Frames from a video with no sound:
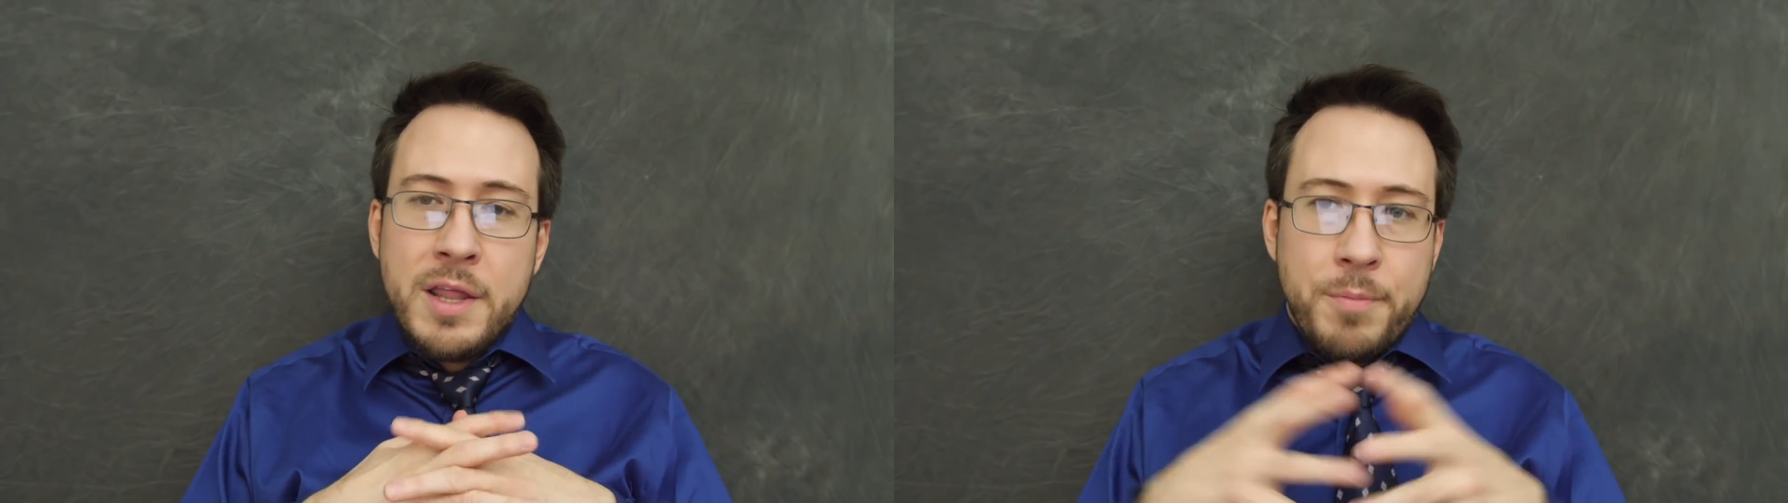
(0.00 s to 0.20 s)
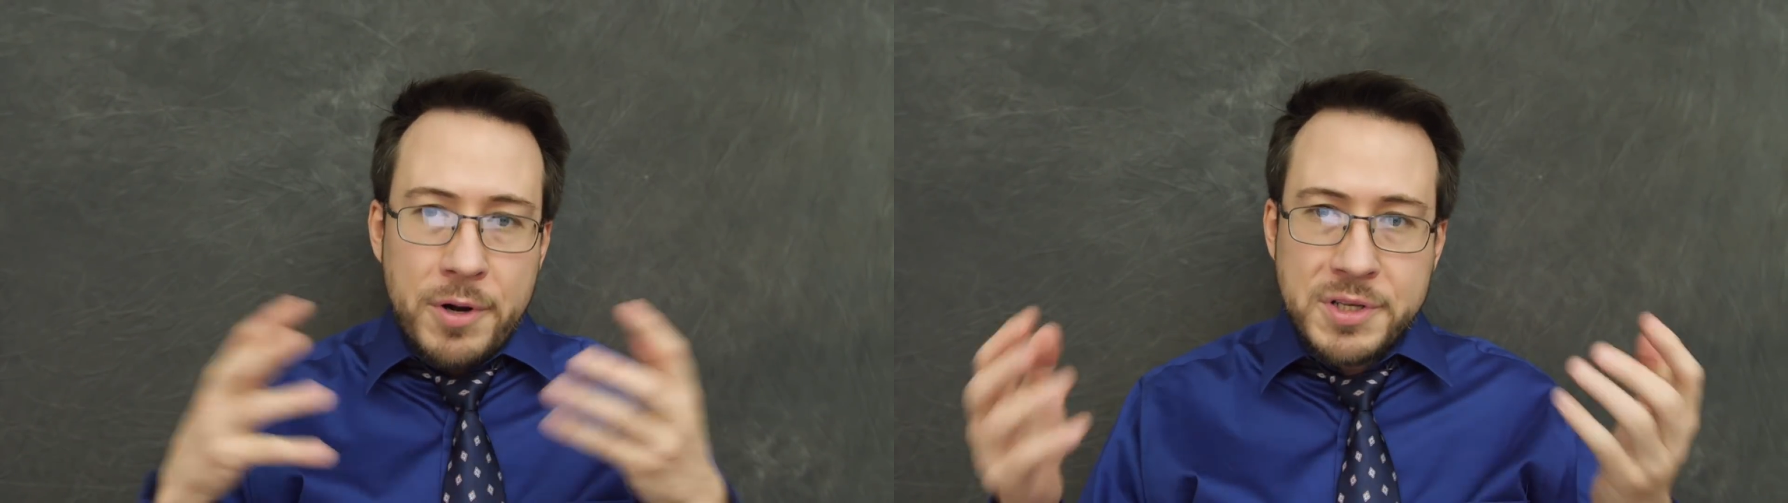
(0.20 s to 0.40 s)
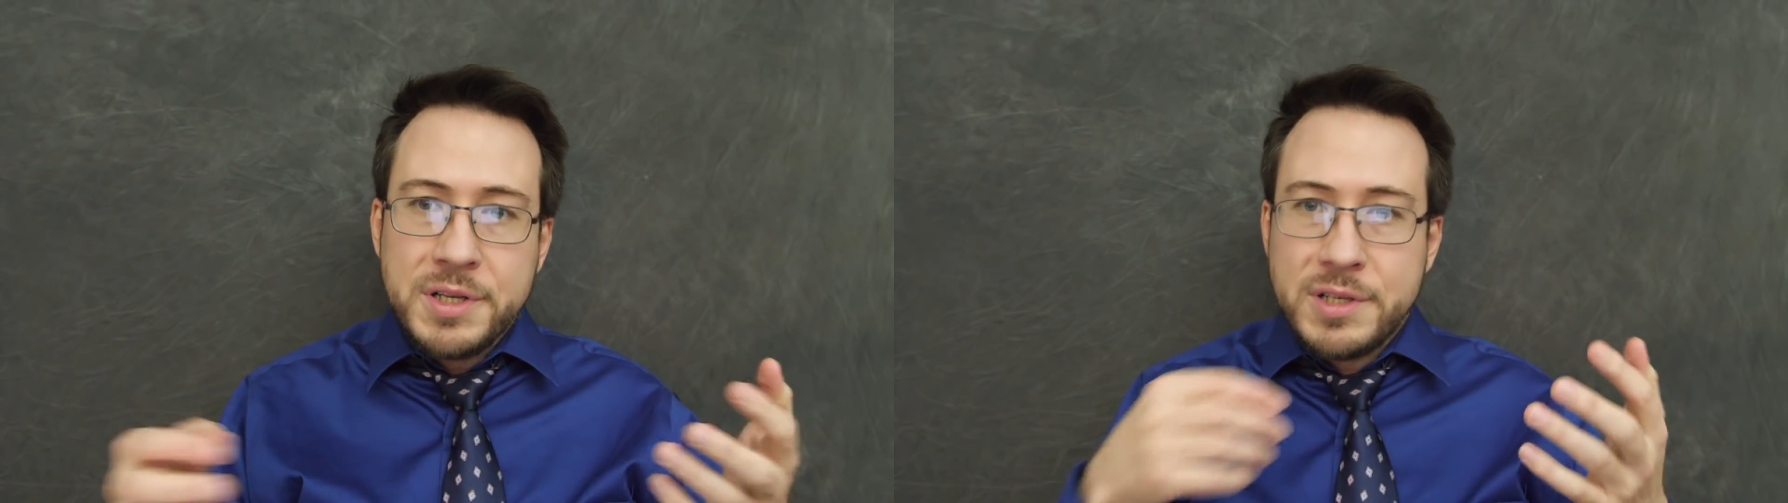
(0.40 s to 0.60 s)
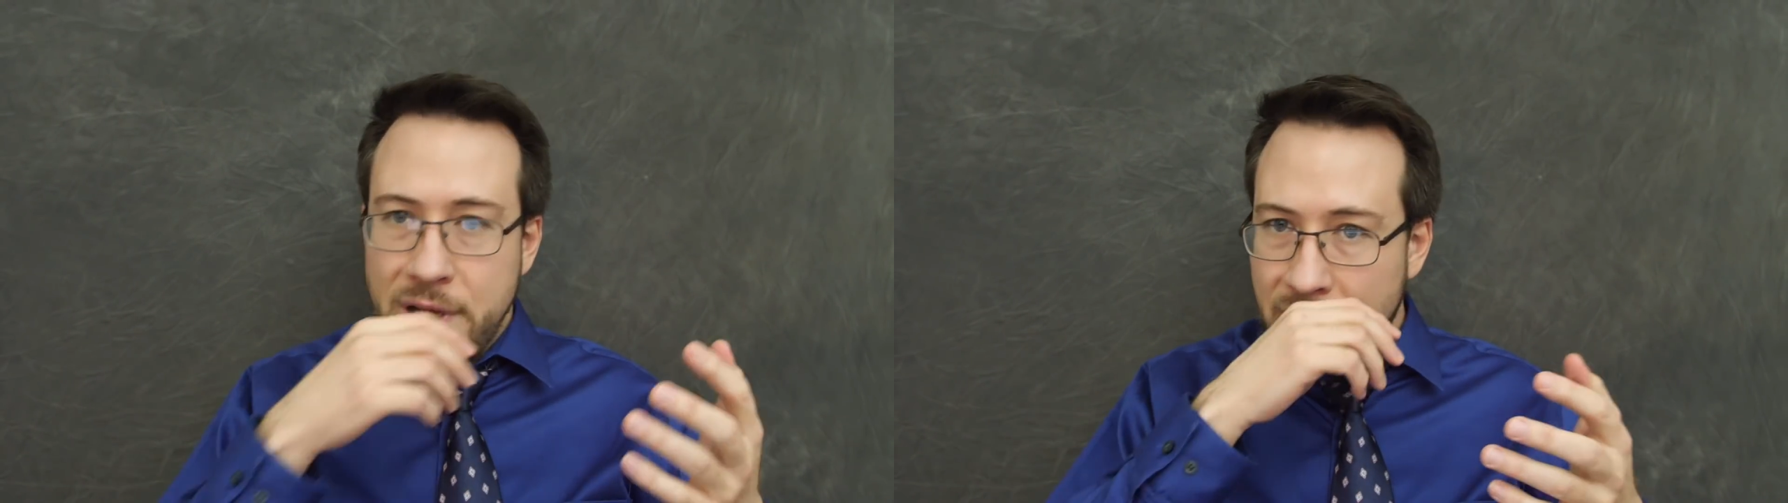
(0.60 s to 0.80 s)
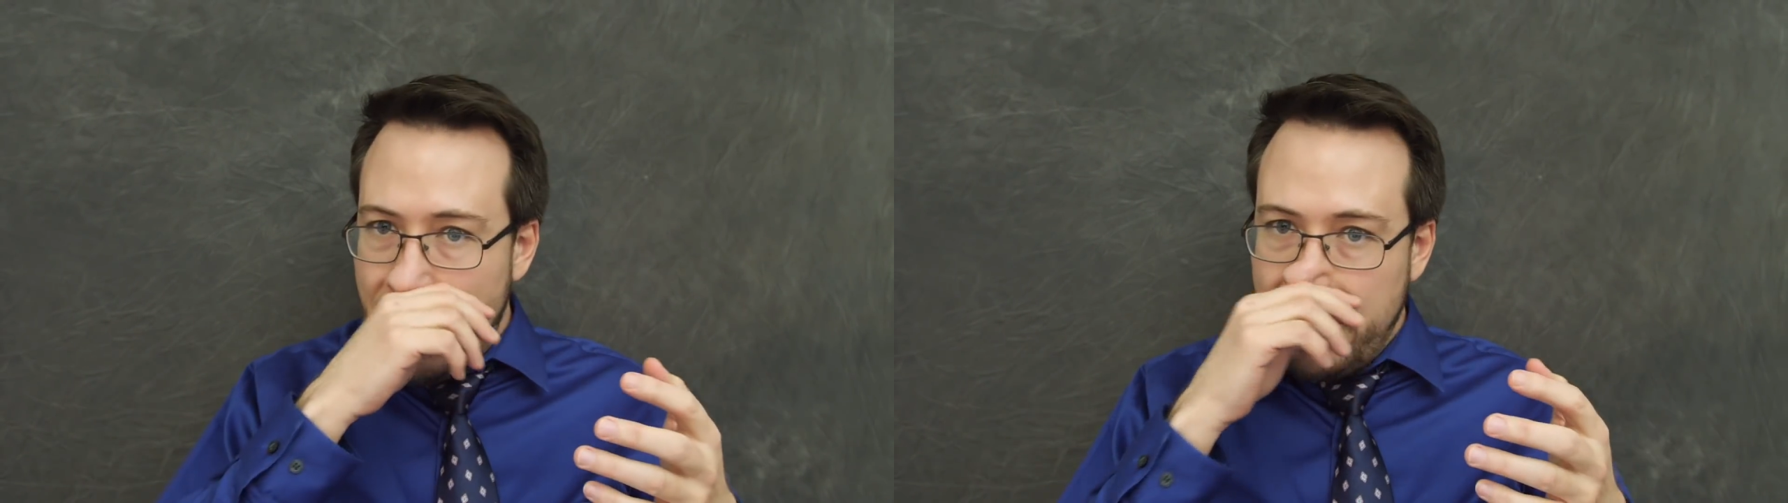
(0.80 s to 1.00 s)
The person is
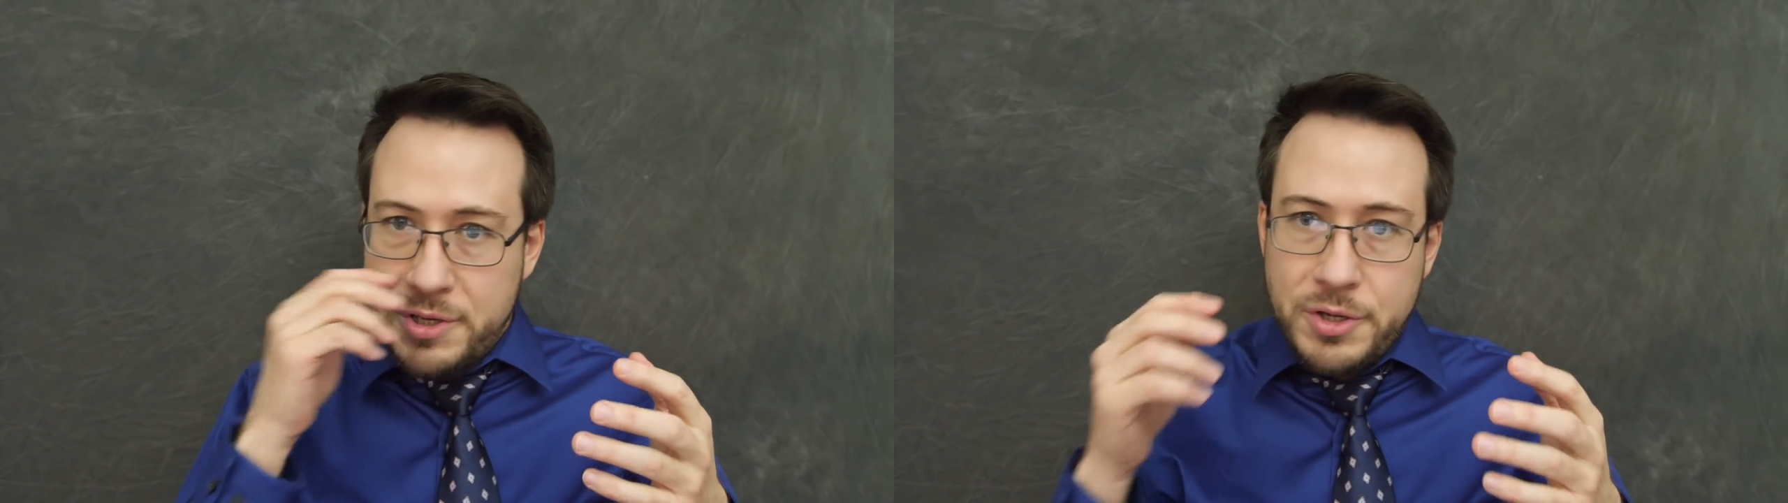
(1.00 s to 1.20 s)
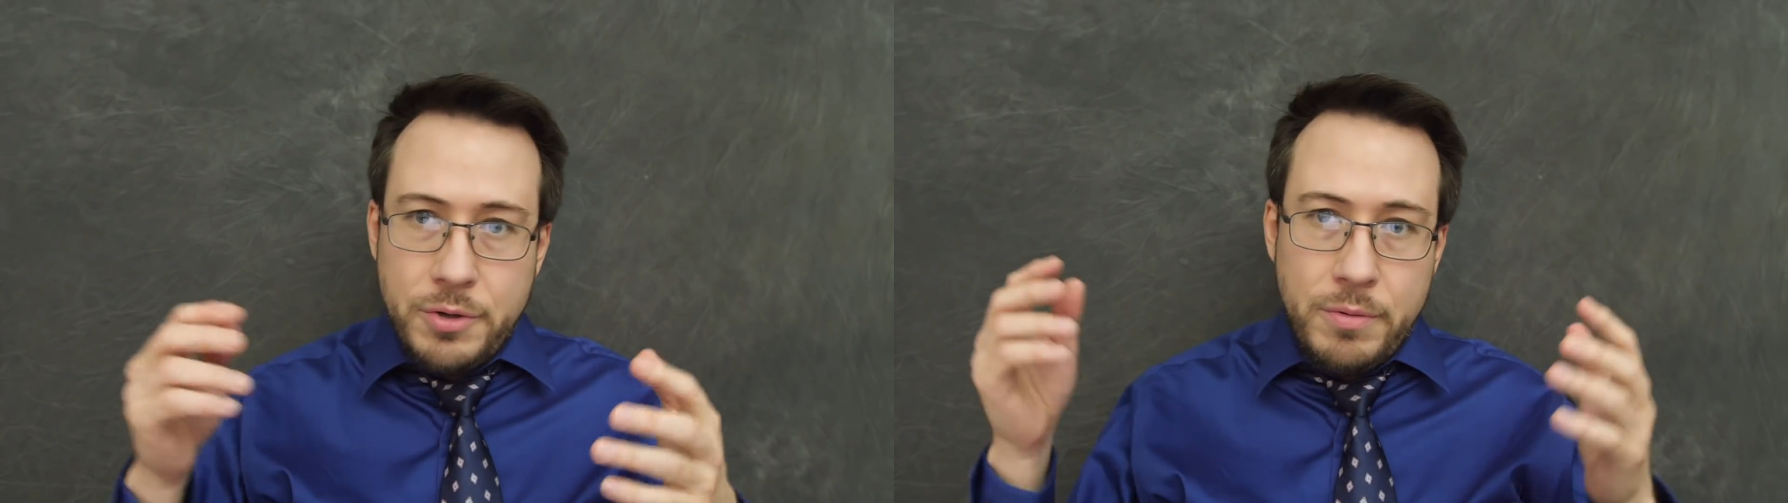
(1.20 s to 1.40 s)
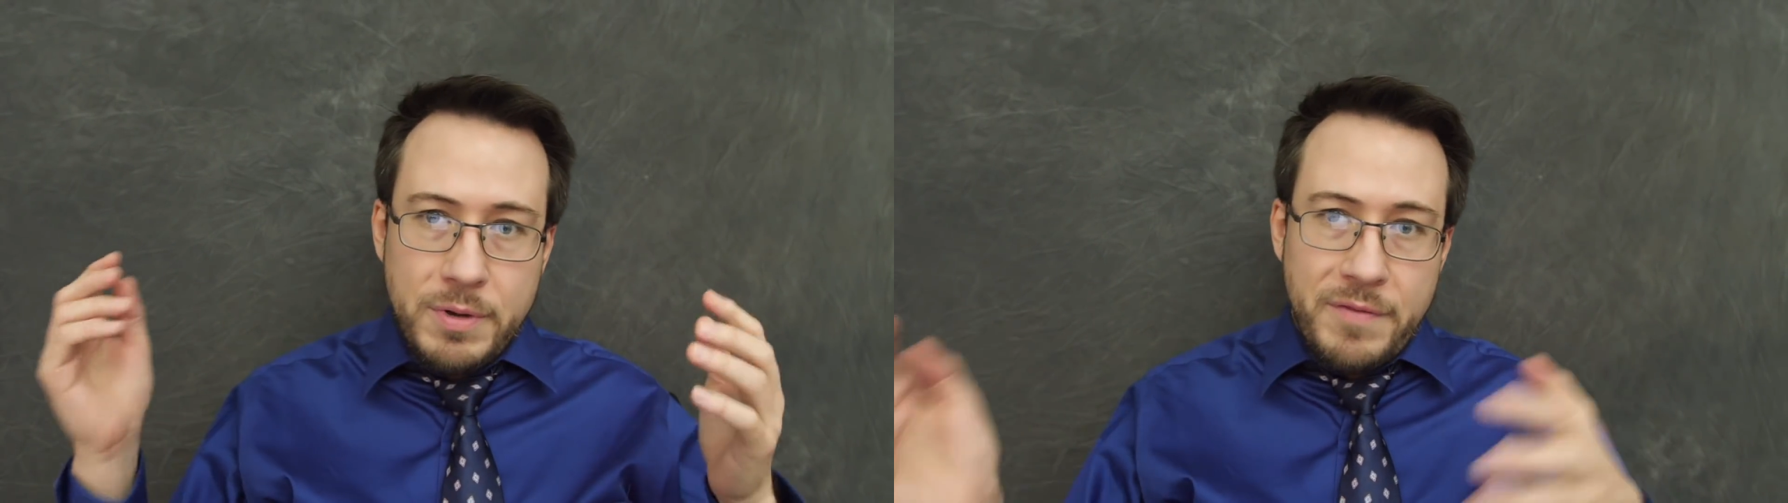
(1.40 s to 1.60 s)
allowed to